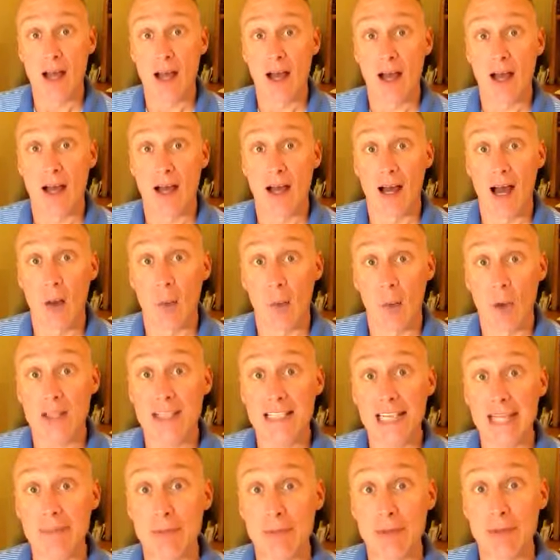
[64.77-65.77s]
Uh, I
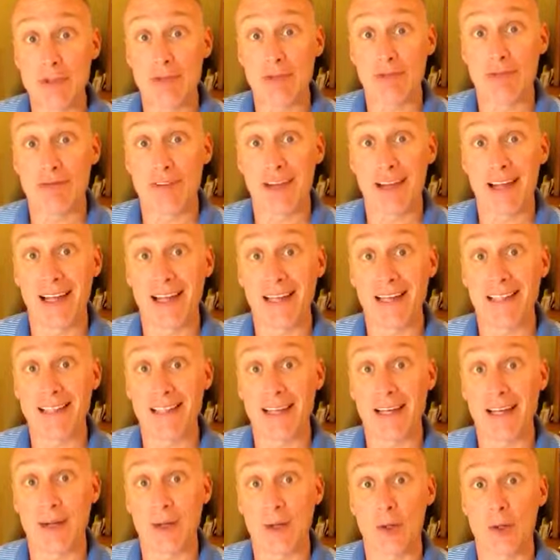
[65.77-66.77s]
was able to find
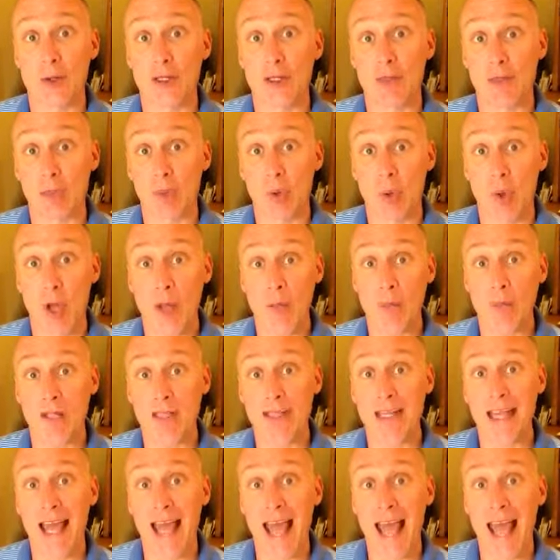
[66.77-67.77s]
other
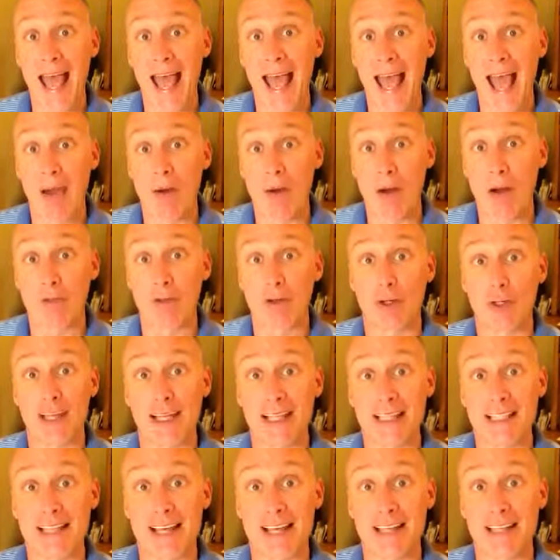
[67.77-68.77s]
employment. However,
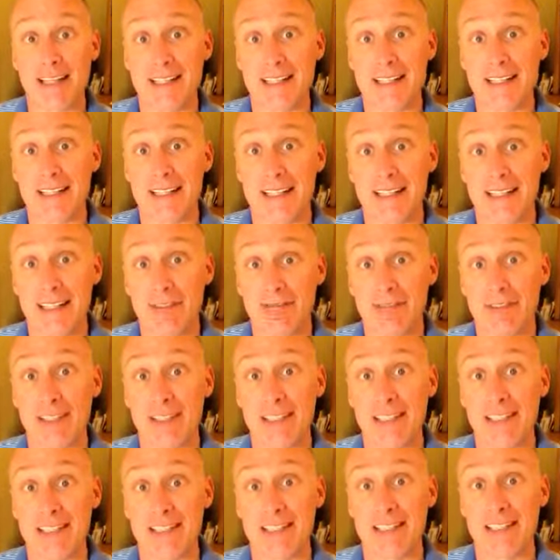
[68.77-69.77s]
it's at a
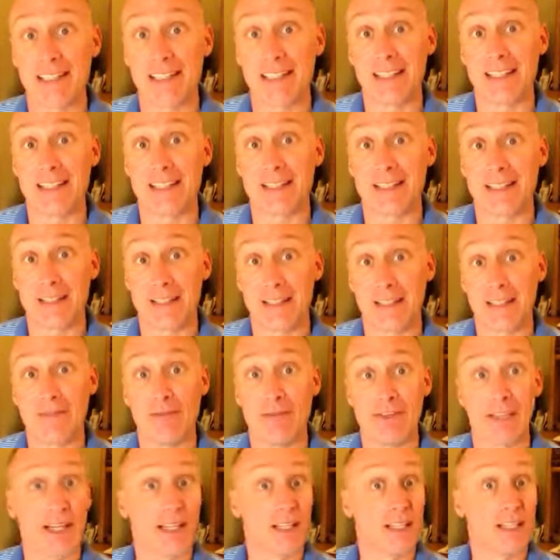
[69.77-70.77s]
significantly,
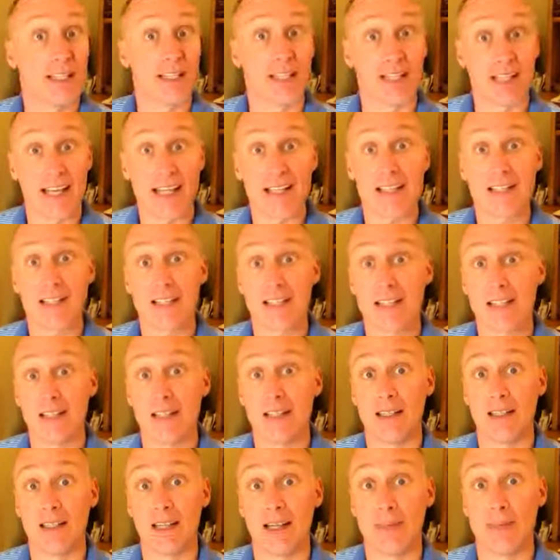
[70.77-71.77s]
significantly less
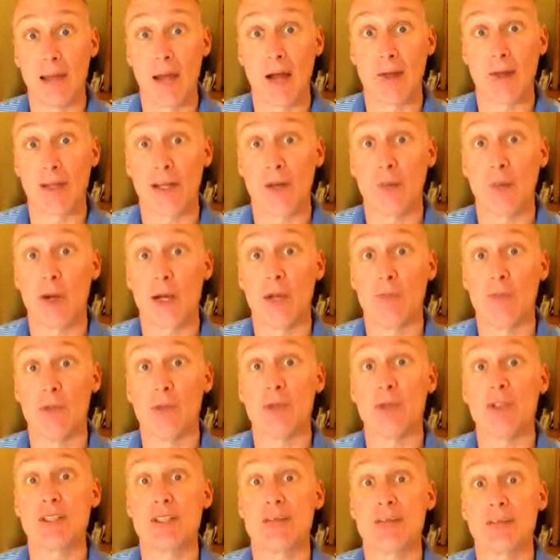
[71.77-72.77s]
amount than what I'm
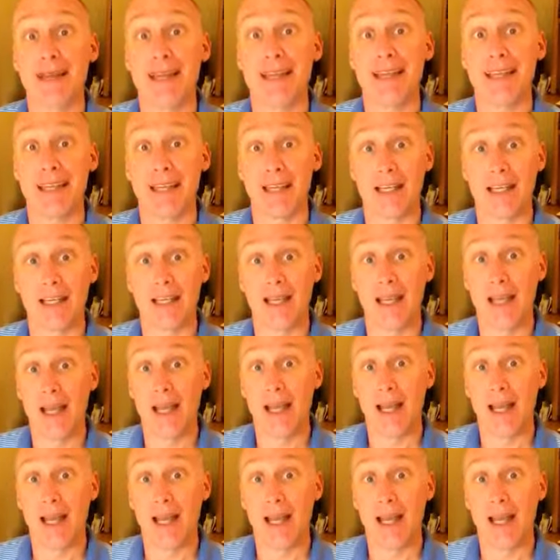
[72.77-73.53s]
used to making.